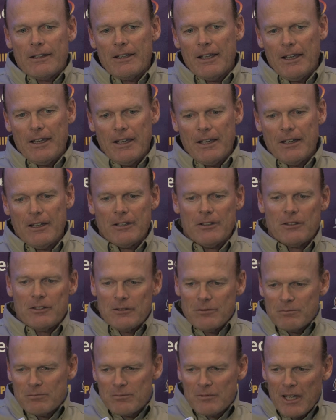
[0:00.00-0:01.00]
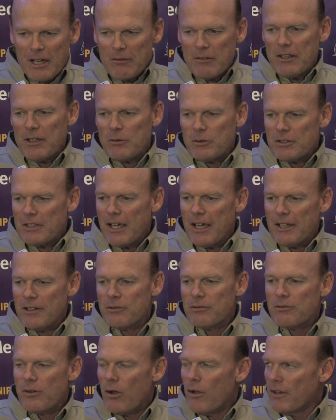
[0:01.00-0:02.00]
and everything was kind
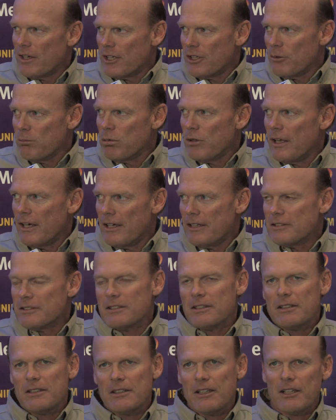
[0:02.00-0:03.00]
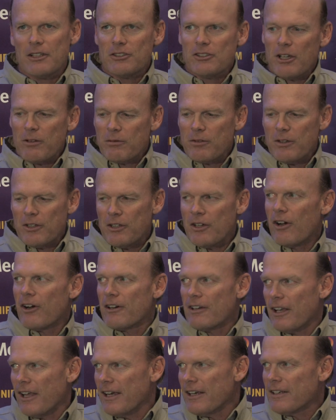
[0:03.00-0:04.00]
of falling into place except for the
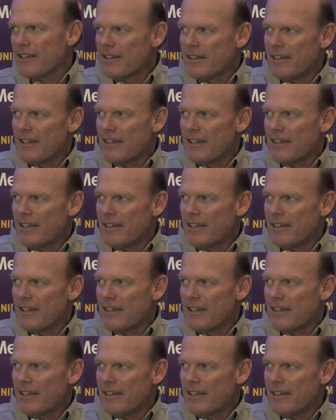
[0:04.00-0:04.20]
yard line.